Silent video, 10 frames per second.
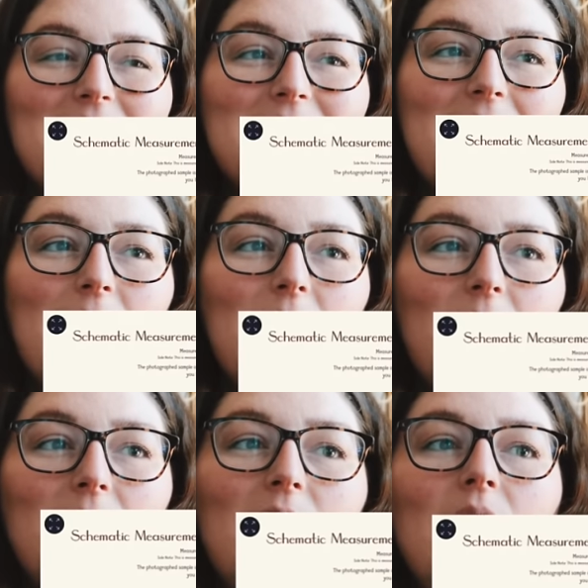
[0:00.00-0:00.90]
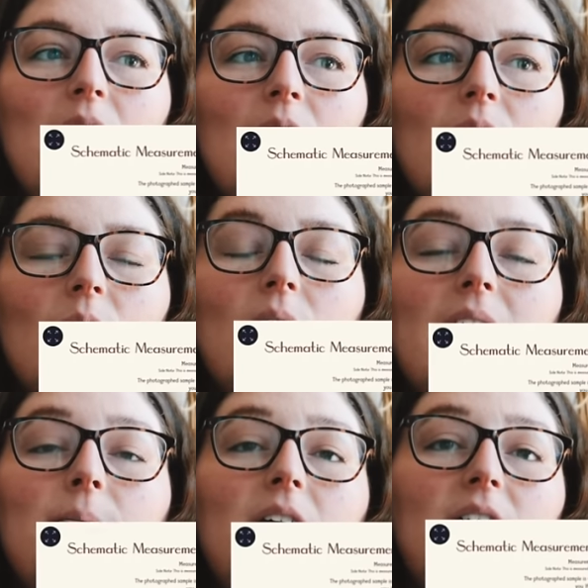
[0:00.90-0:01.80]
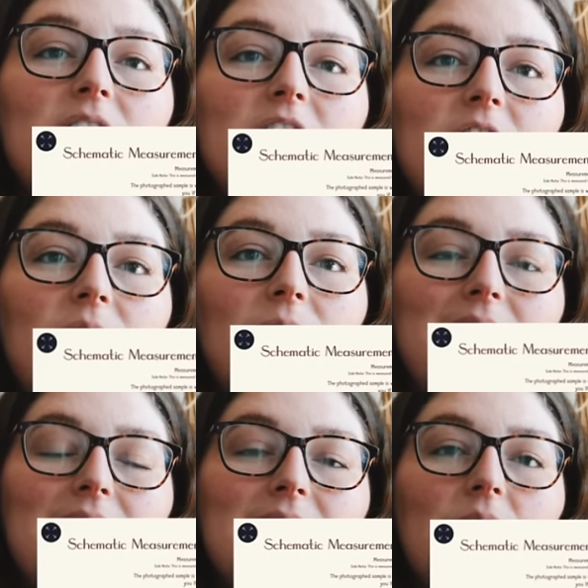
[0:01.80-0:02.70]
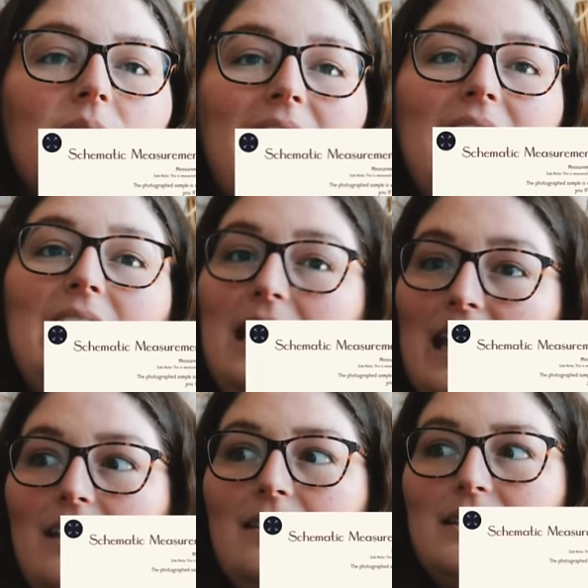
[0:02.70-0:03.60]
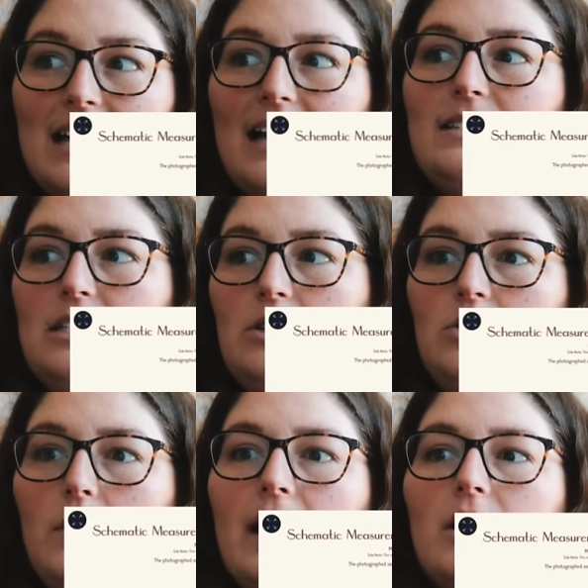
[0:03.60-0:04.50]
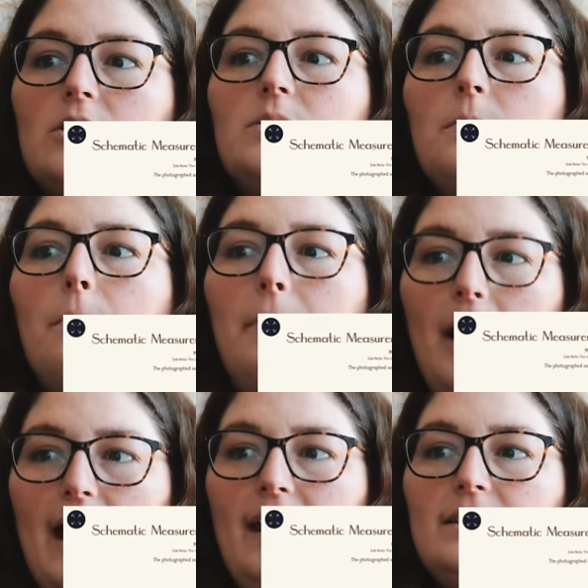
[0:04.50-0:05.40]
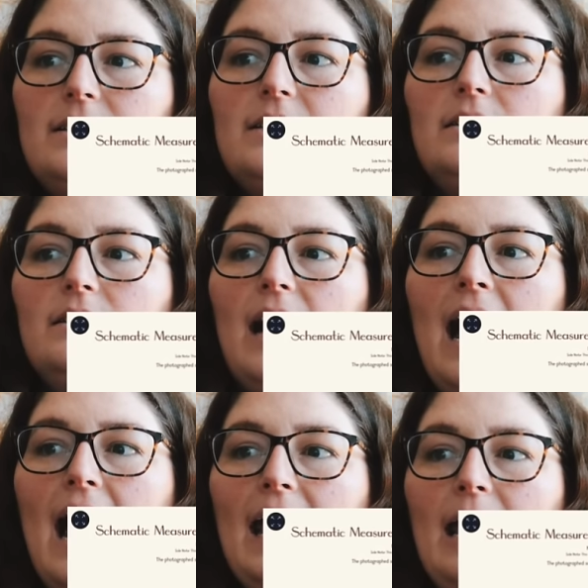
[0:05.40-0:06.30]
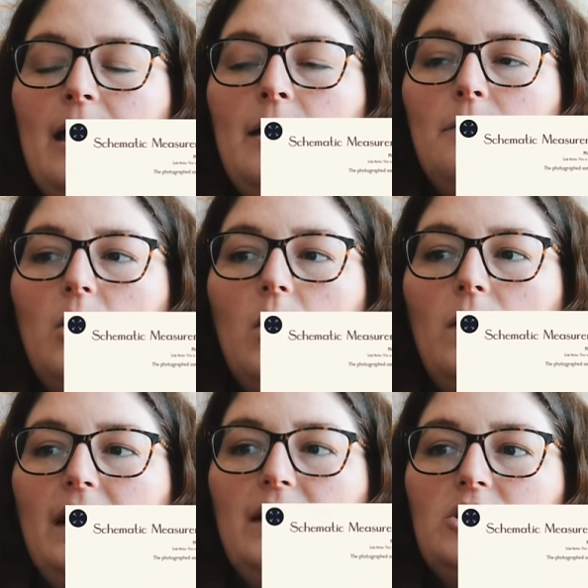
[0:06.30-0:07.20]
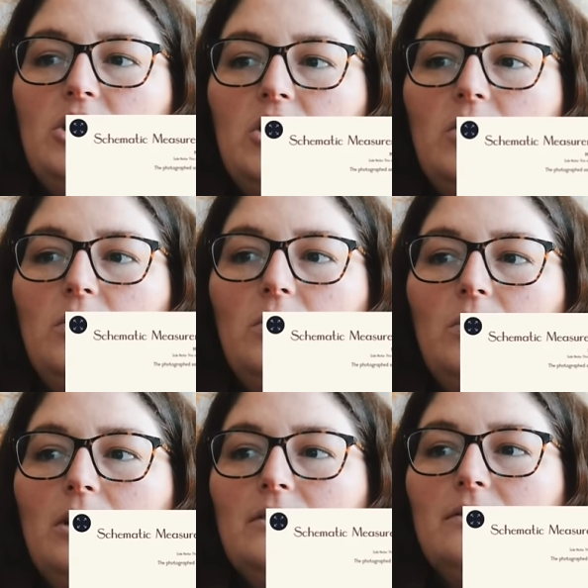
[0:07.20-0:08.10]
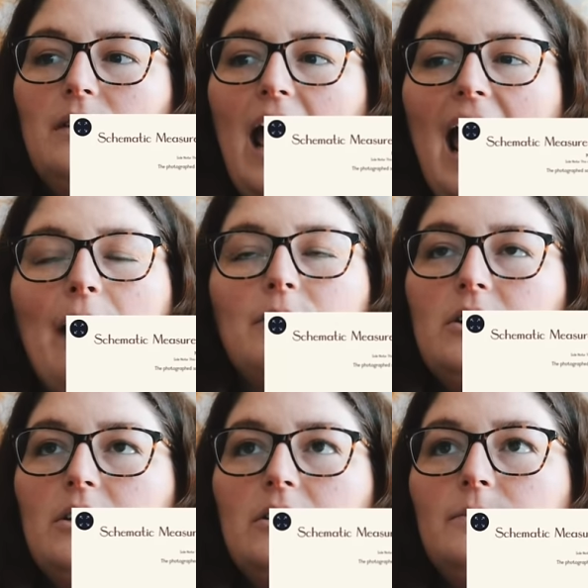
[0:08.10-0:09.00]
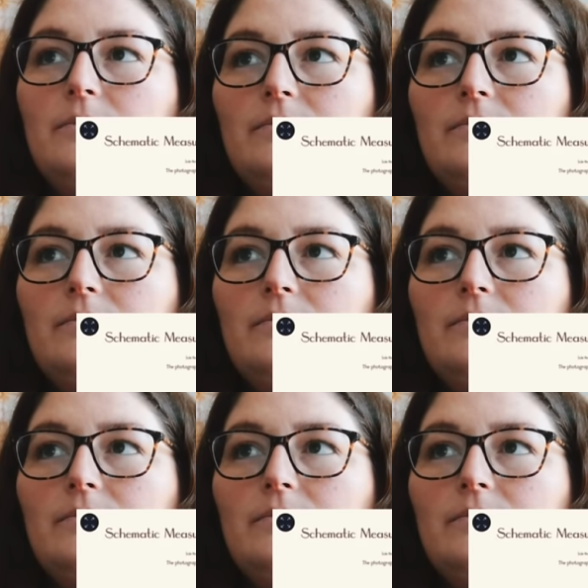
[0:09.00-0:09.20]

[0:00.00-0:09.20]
So what I'm going to do is go ahead and knit the size 2 squares, but I am going to have to